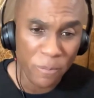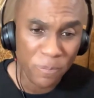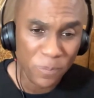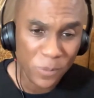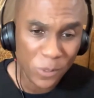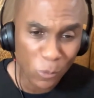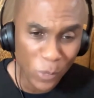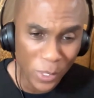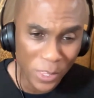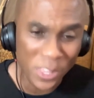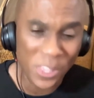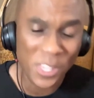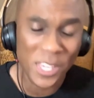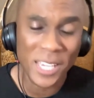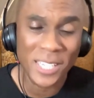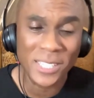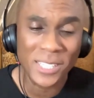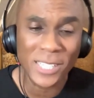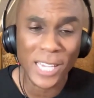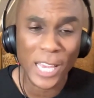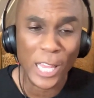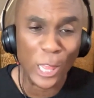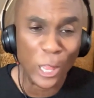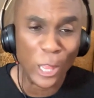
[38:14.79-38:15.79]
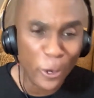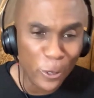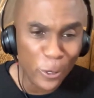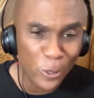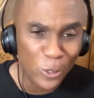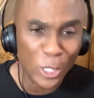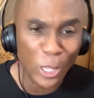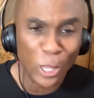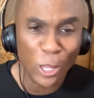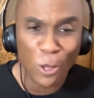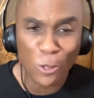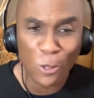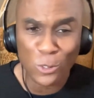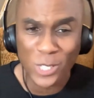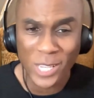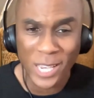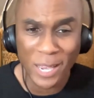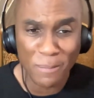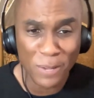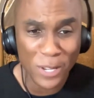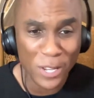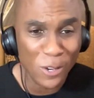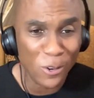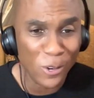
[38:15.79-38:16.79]
One of the things I learned a long
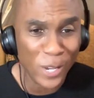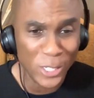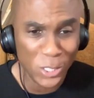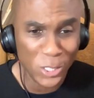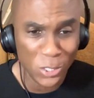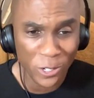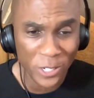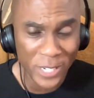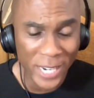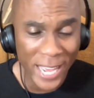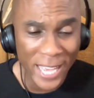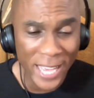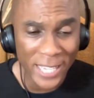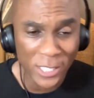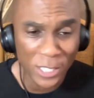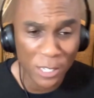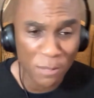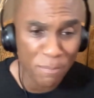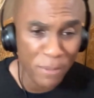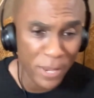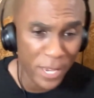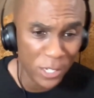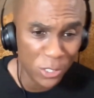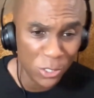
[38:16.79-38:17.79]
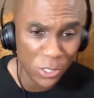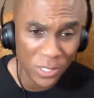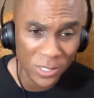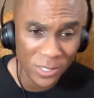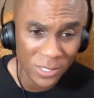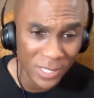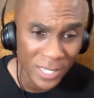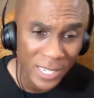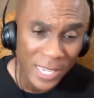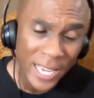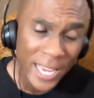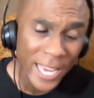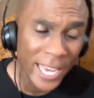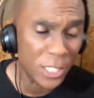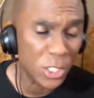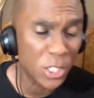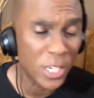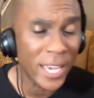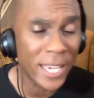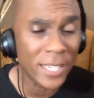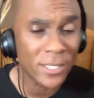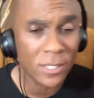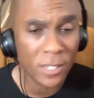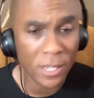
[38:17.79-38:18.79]
time ago, I started asking patients, I
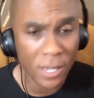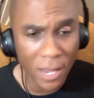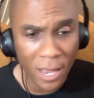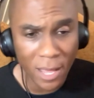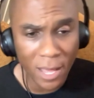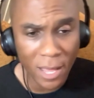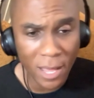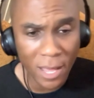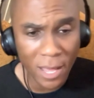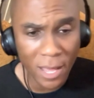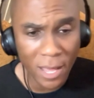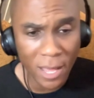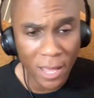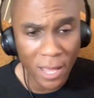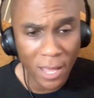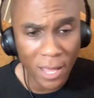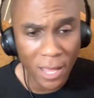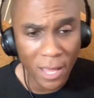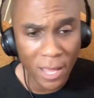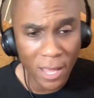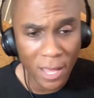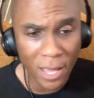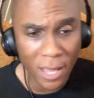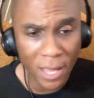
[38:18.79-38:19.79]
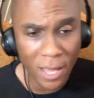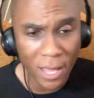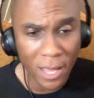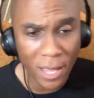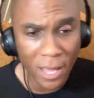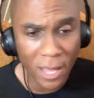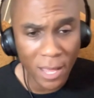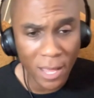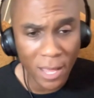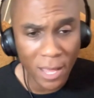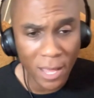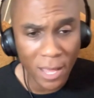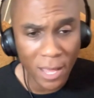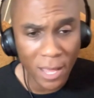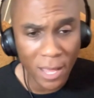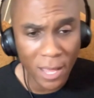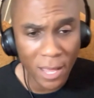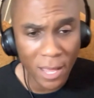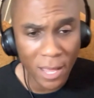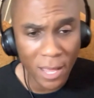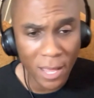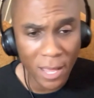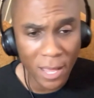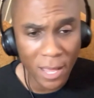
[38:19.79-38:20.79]
actually asked a colleague, I was hosting a chief
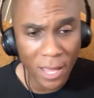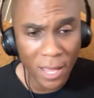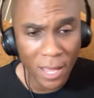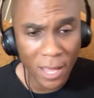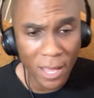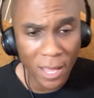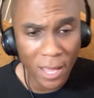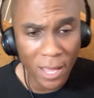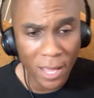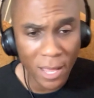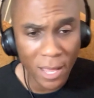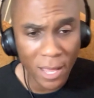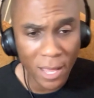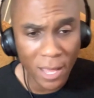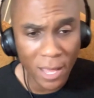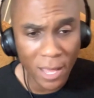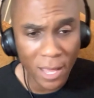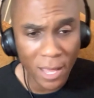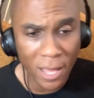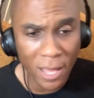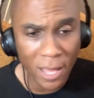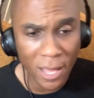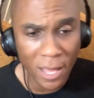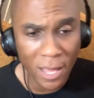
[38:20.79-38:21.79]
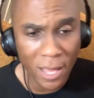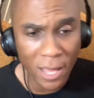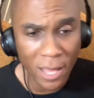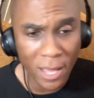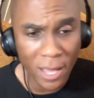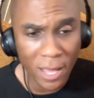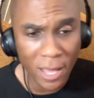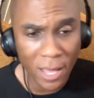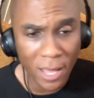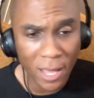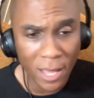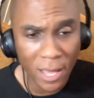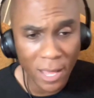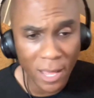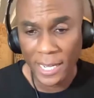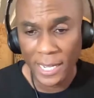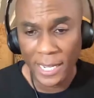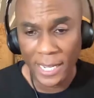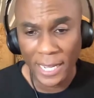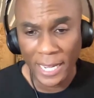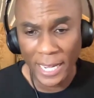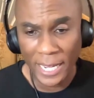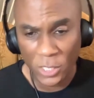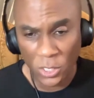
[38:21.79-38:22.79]
meeting with the chiefs, and I,
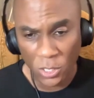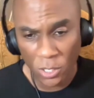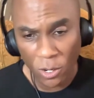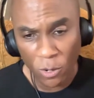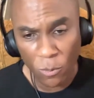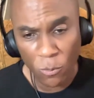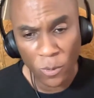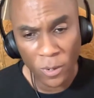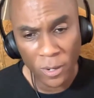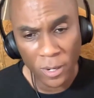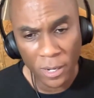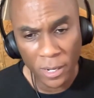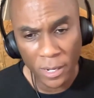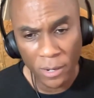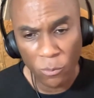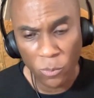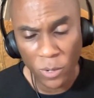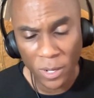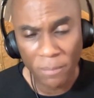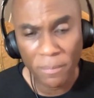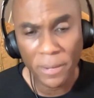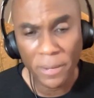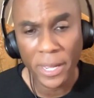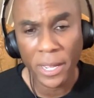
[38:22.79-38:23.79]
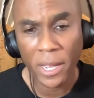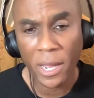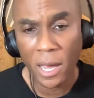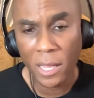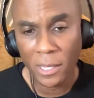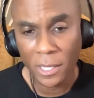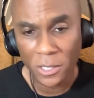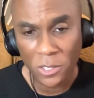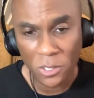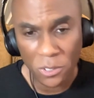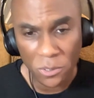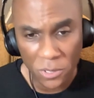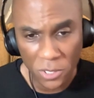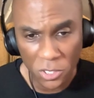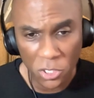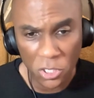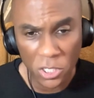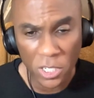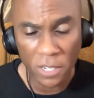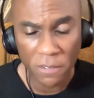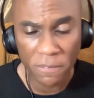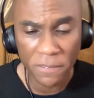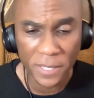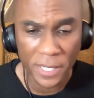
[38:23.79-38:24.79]
I saw uh, one of my colleagues was a
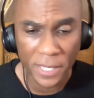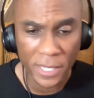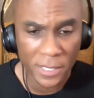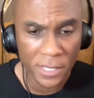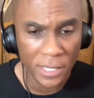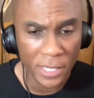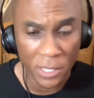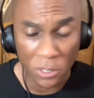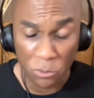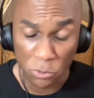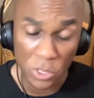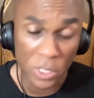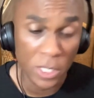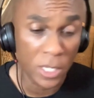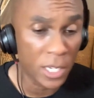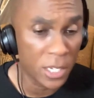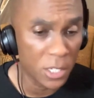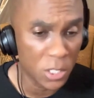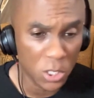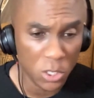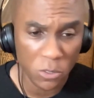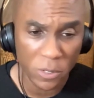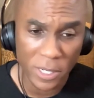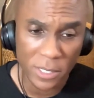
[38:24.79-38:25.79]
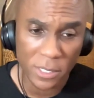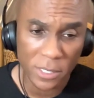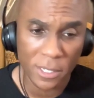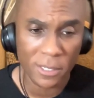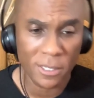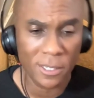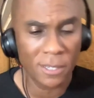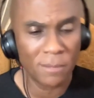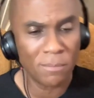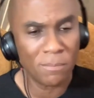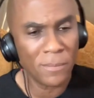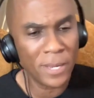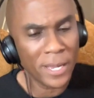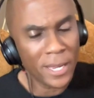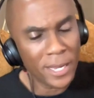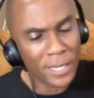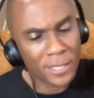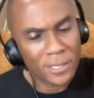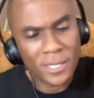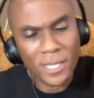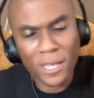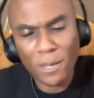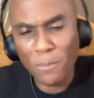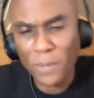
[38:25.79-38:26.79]
chief, and I, he was looking stressed. I said, man,
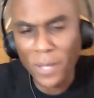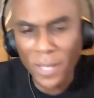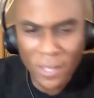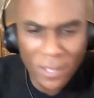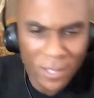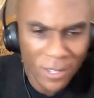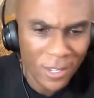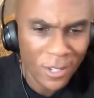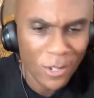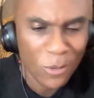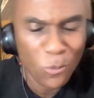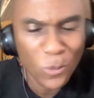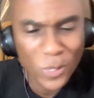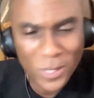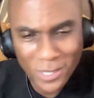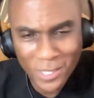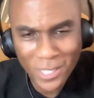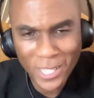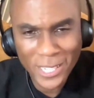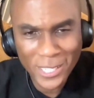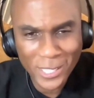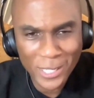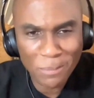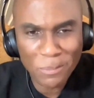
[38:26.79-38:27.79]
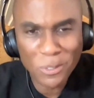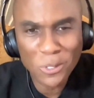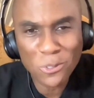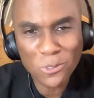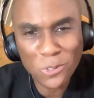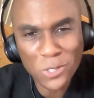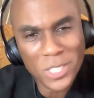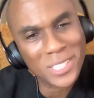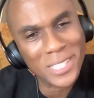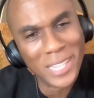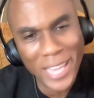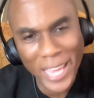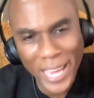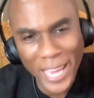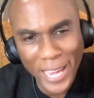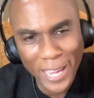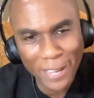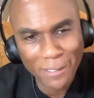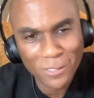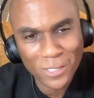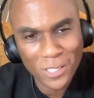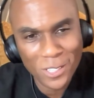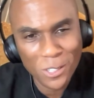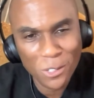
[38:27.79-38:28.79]
tell me, when's the last time you just laughed?
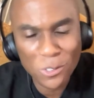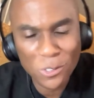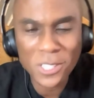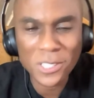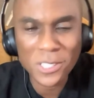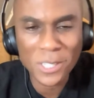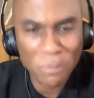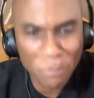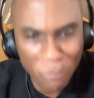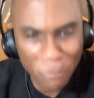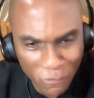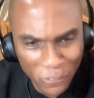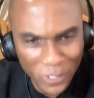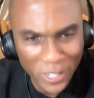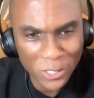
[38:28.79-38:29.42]
You did something by